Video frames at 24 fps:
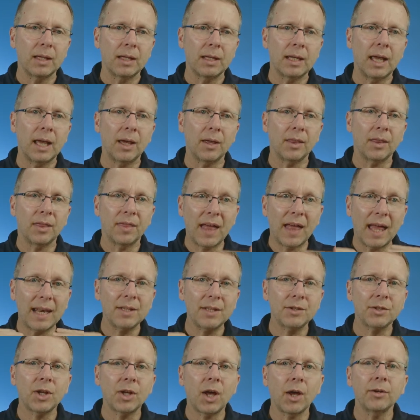Now that
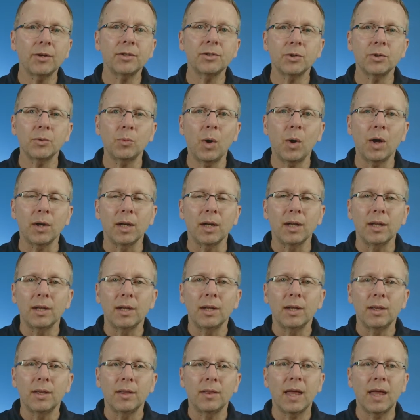is going to what?
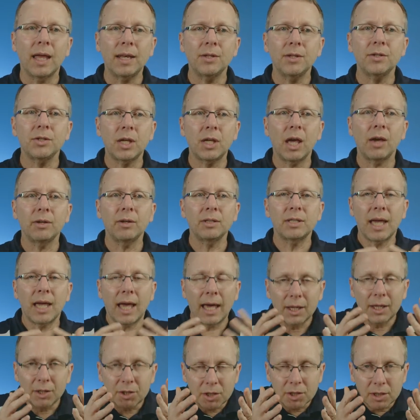That is going to
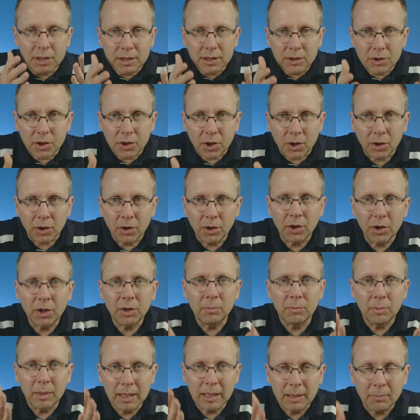actually
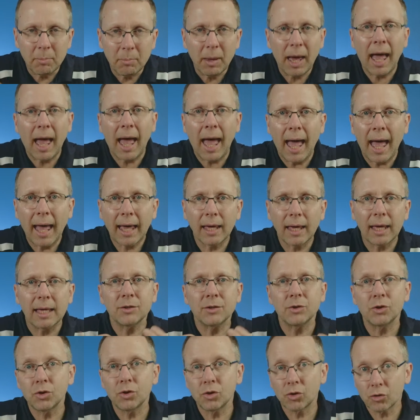turn me back
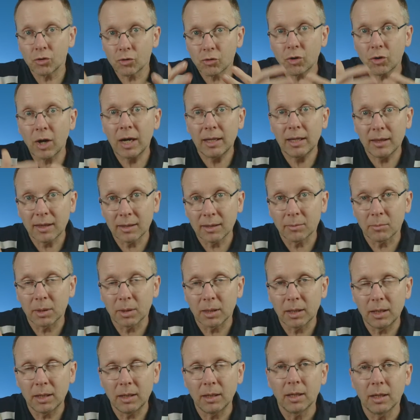and strengthen
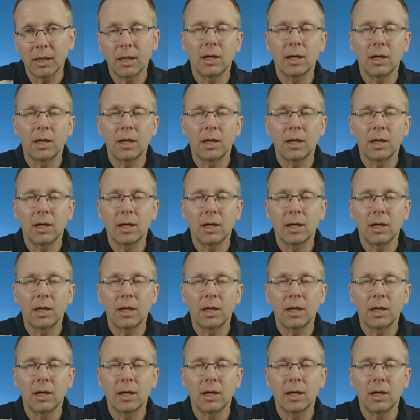me